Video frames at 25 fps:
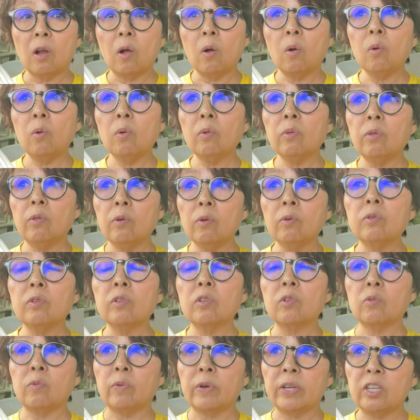all
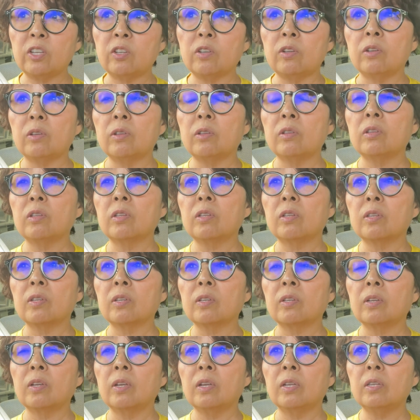those questions
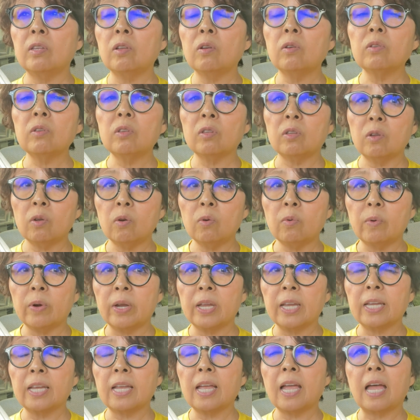not
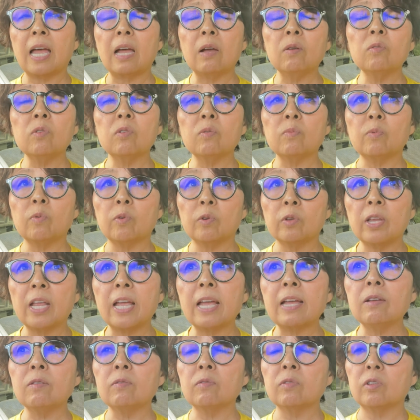knowing how to
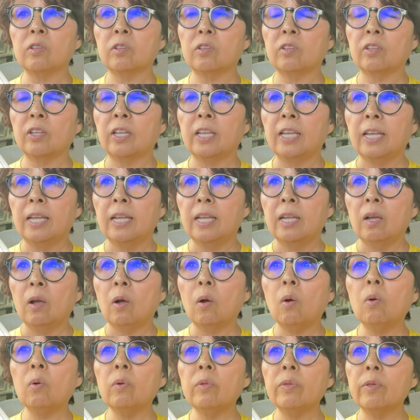pronounce
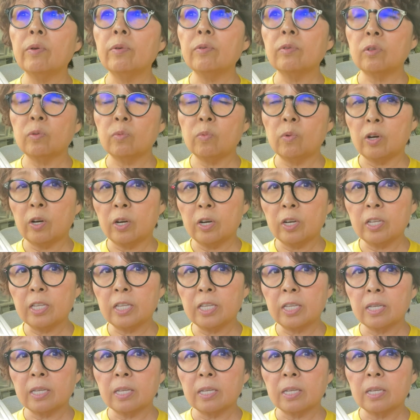all those
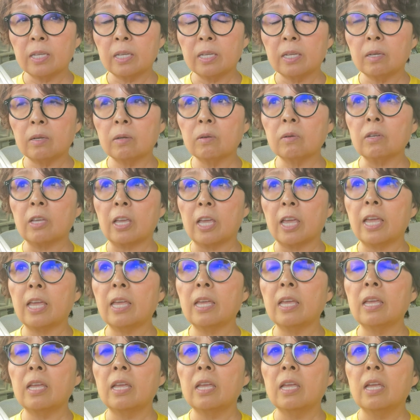words. Okay,